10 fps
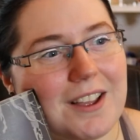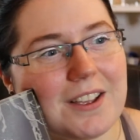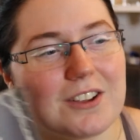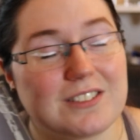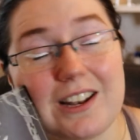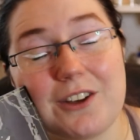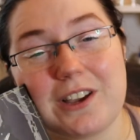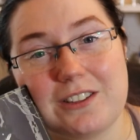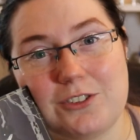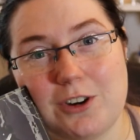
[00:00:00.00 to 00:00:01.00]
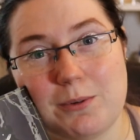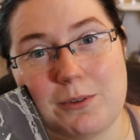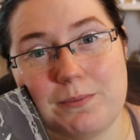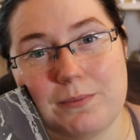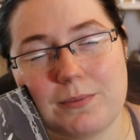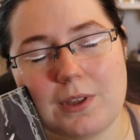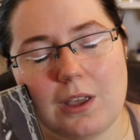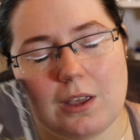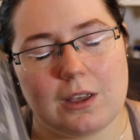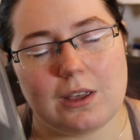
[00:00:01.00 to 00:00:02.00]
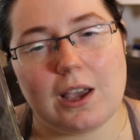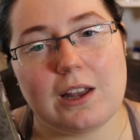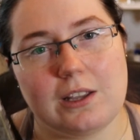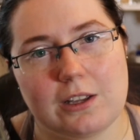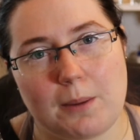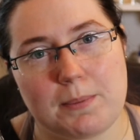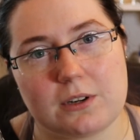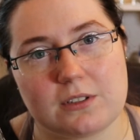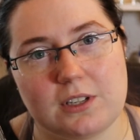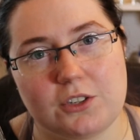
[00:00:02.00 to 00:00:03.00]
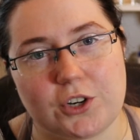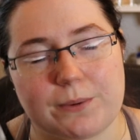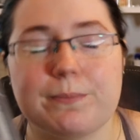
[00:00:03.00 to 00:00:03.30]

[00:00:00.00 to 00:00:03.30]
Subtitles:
because then I'll get into trouble. And here appears Teacher.